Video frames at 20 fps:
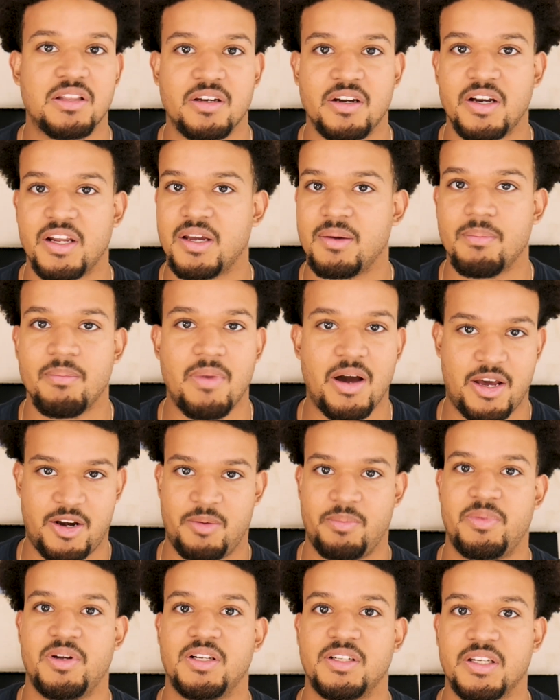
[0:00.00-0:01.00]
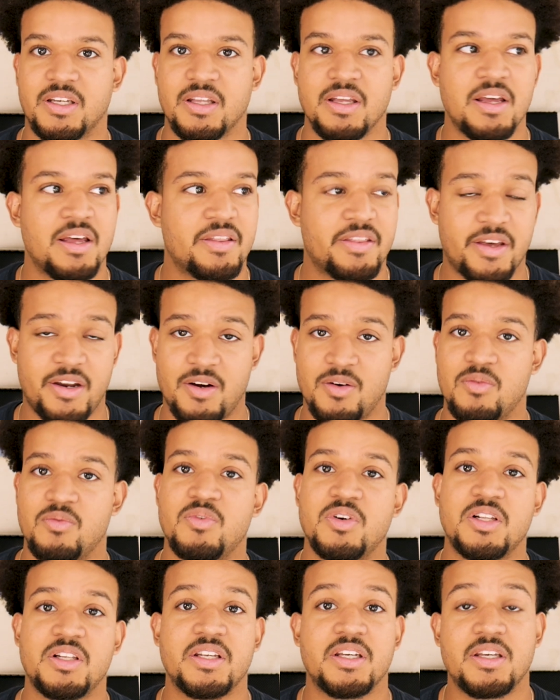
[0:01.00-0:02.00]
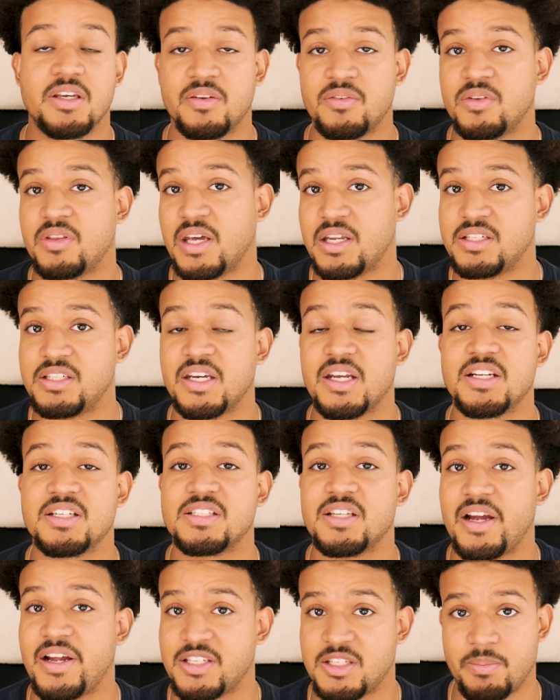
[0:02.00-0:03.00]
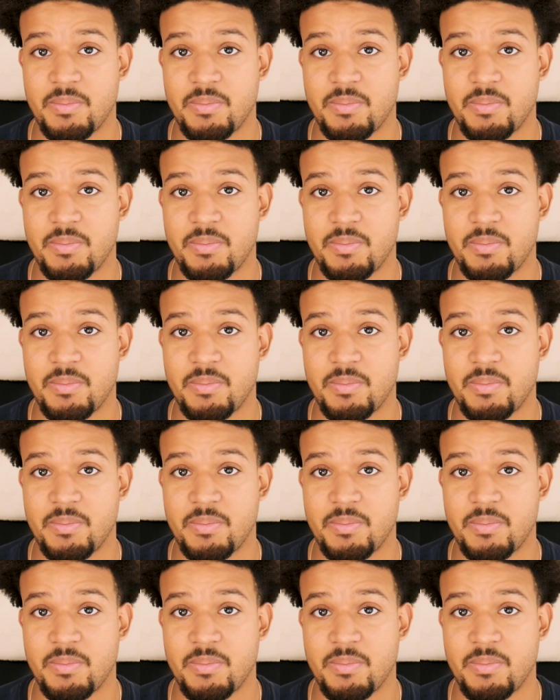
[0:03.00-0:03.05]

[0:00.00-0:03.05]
learning, model building, that'll really give you that data science